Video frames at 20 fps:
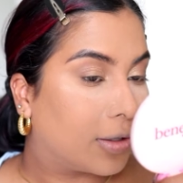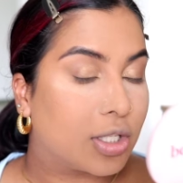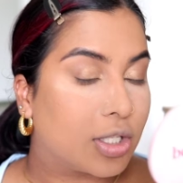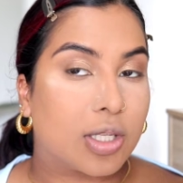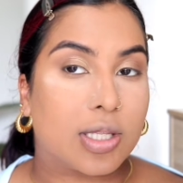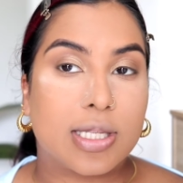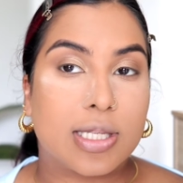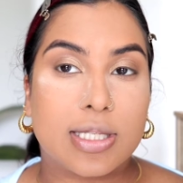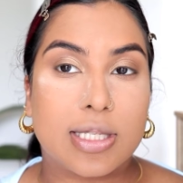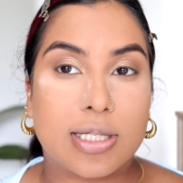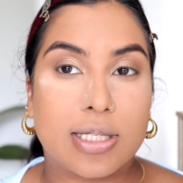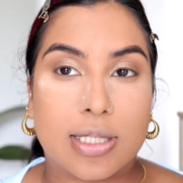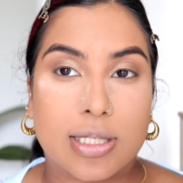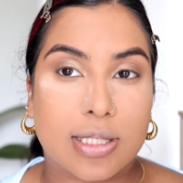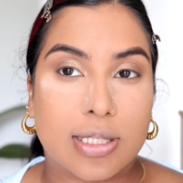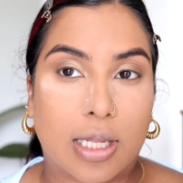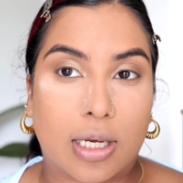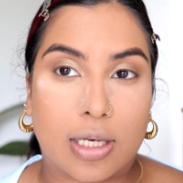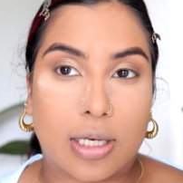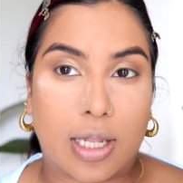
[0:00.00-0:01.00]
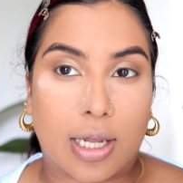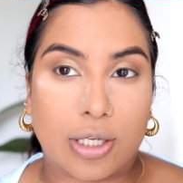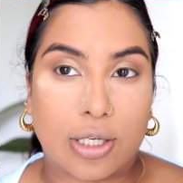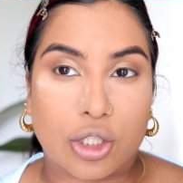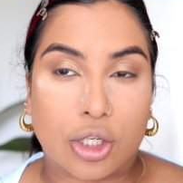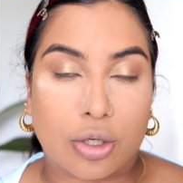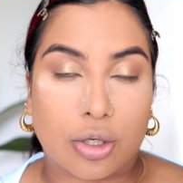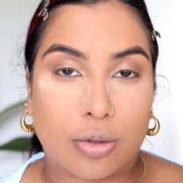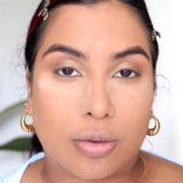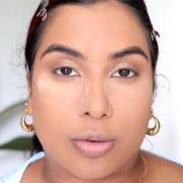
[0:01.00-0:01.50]
So this is the subtle
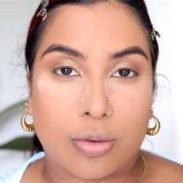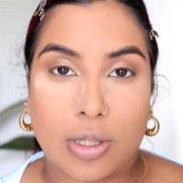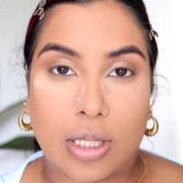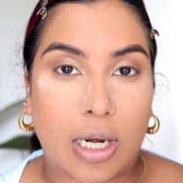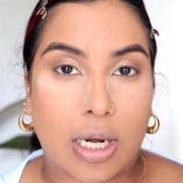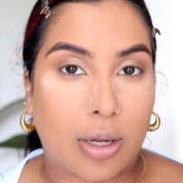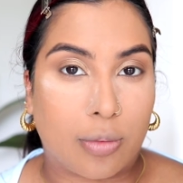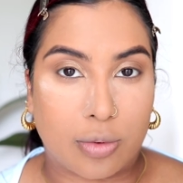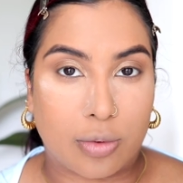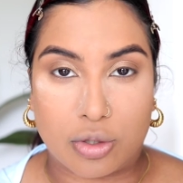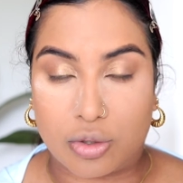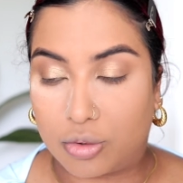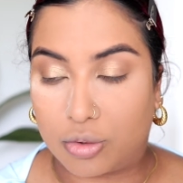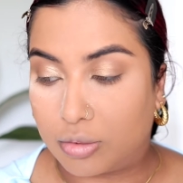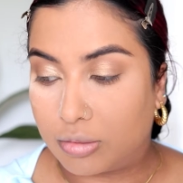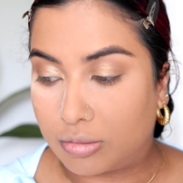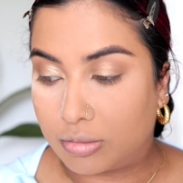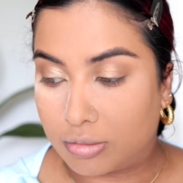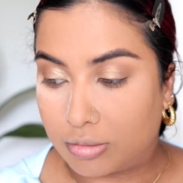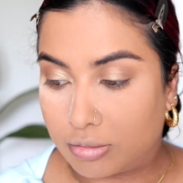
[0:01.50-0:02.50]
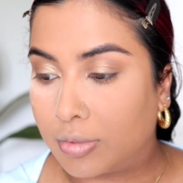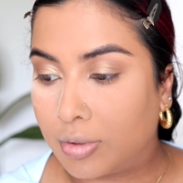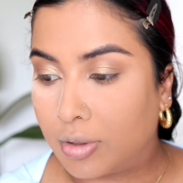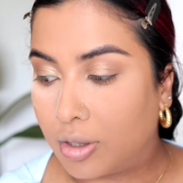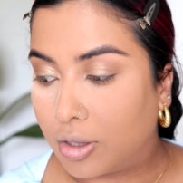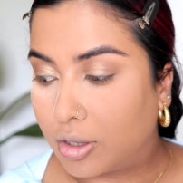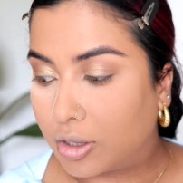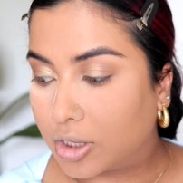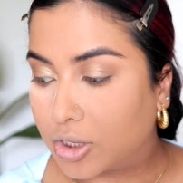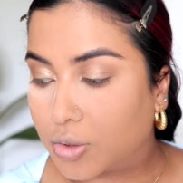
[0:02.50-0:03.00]
eyeshadow that I would do.
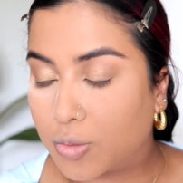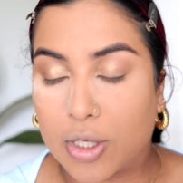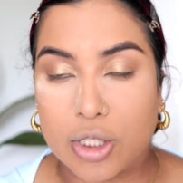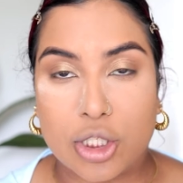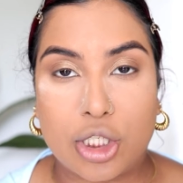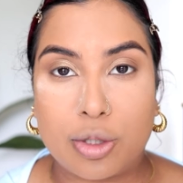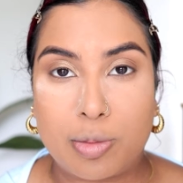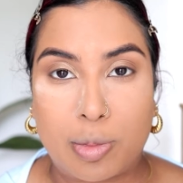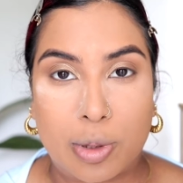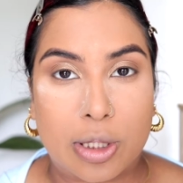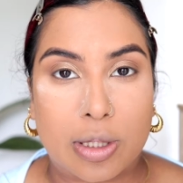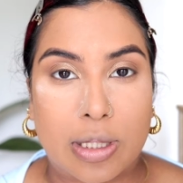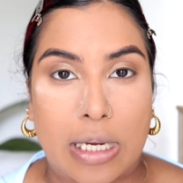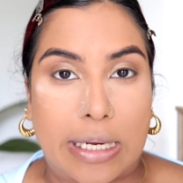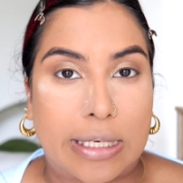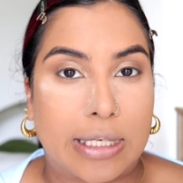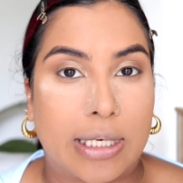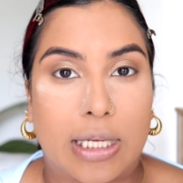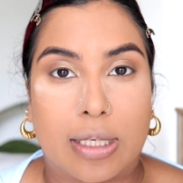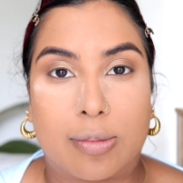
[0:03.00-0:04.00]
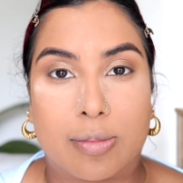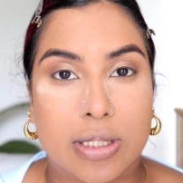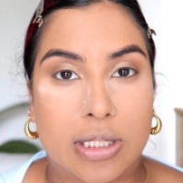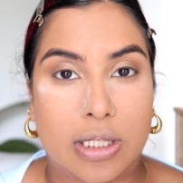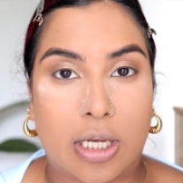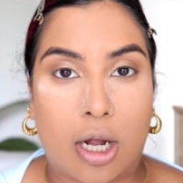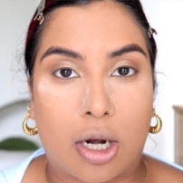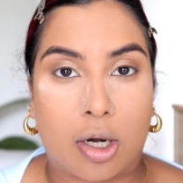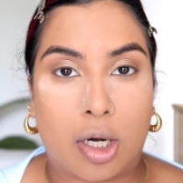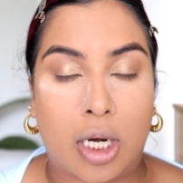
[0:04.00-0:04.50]
Because once you put liner and
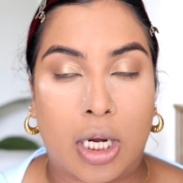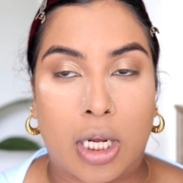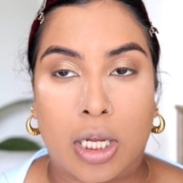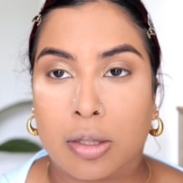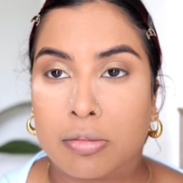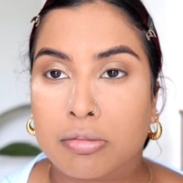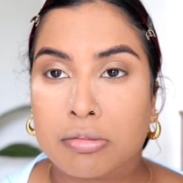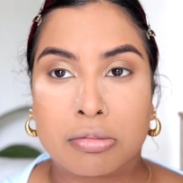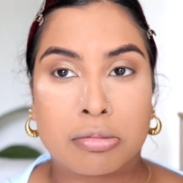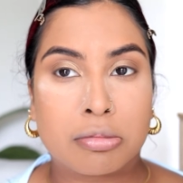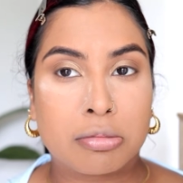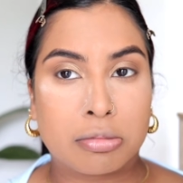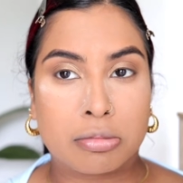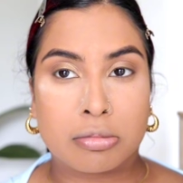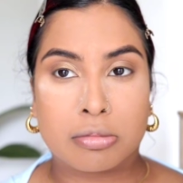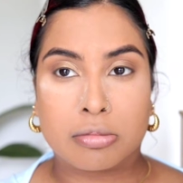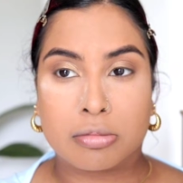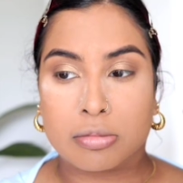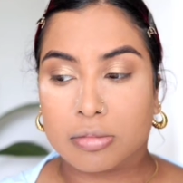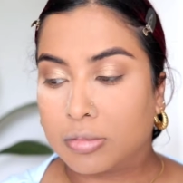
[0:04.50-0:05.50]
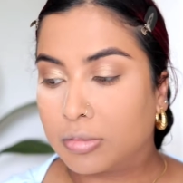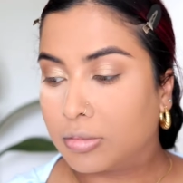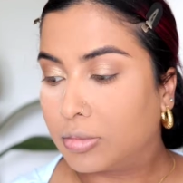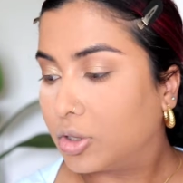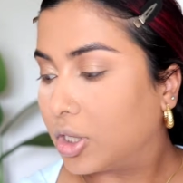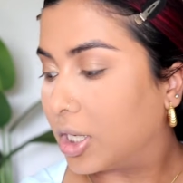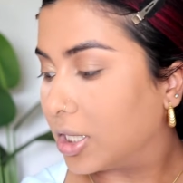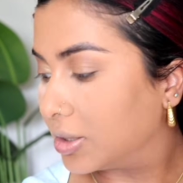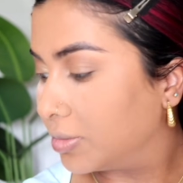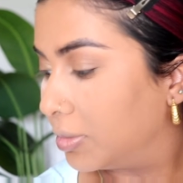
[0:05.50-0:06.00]
mascara,
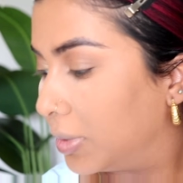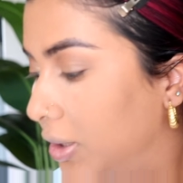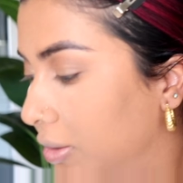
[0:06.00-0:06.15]
trust